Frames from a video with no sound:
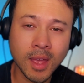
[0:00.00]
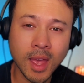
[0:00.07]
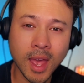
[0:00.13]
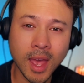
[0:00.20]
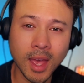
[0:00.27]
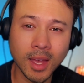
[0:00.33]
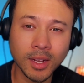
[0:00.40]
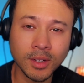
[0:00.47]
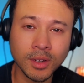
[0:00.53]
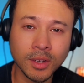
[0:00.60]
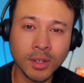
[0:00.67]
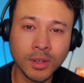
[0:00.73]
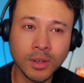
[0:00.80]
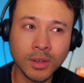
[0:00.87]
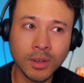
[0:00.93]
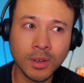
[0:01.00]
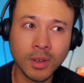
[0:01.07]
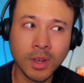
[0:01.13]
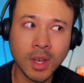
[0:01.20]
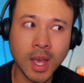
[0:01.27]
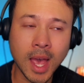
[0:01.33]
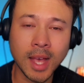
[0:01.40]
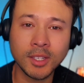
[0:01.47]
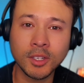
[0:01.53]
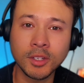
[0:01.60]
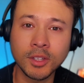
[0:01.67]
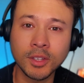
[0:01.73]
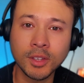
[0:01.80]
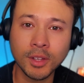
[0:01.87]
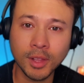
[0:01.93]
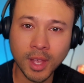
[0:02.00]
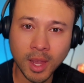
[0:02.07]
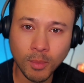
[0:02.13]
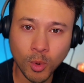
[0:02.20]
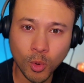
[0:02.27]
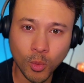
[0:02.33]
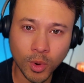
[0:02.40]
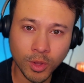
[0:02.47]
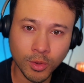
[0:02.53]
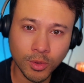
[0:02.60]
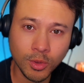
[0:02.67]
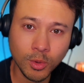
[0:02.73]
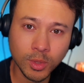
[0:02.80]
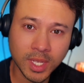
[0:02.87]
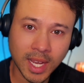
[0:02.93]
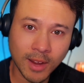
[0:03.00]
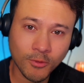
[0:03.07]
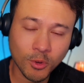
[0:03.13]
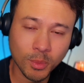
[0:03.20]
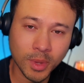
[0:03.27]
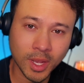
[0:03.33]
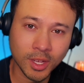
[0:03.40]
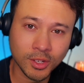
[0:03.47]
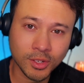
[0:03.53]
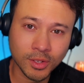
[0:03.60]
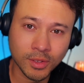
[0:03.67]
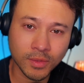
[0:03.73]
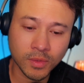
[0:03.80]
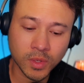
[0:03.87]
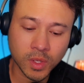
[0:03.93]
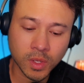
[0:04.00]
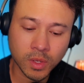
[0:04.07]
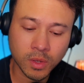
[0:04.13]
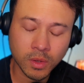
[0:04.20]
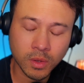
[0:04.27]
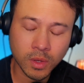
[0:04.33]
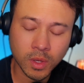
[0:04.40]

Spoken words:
And as a disclaimer, when you use affirmations